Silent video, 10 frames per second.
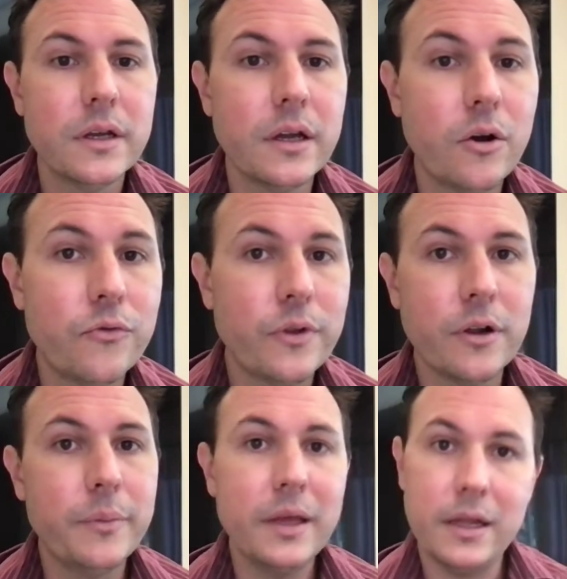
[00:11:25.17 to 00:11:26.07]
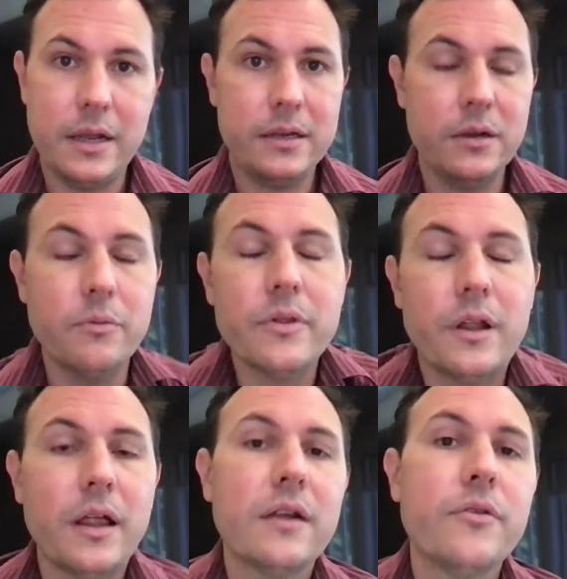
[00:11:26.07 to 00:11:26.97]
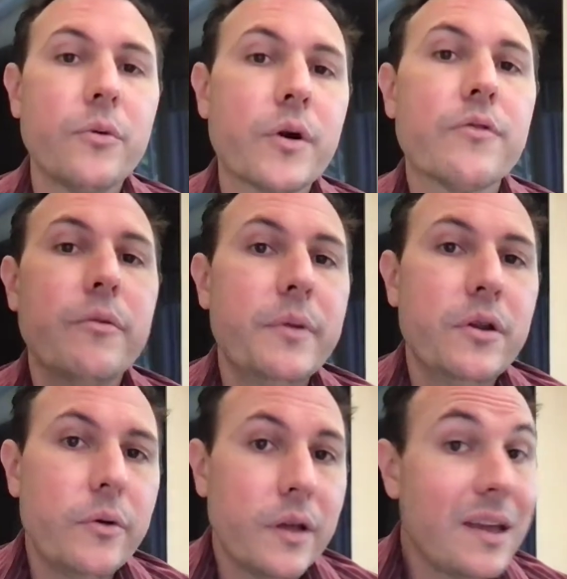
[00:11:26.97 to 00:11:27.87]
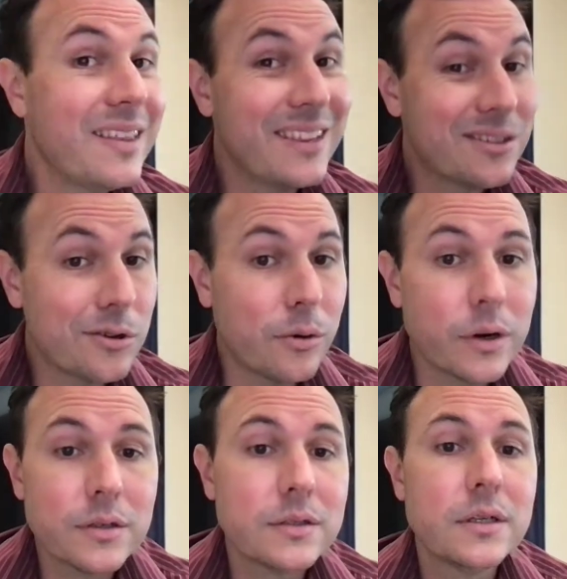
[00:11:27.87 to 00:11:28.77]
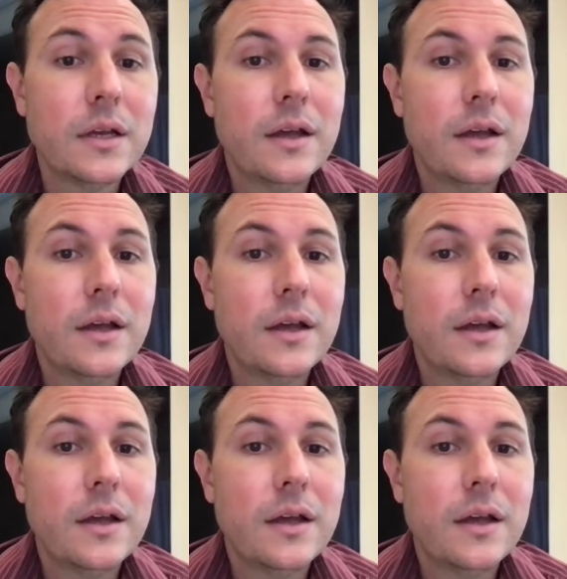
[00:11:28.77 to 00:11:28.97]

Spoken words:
Hopefully it'll be connected with a lot of the work we've been doing in this course.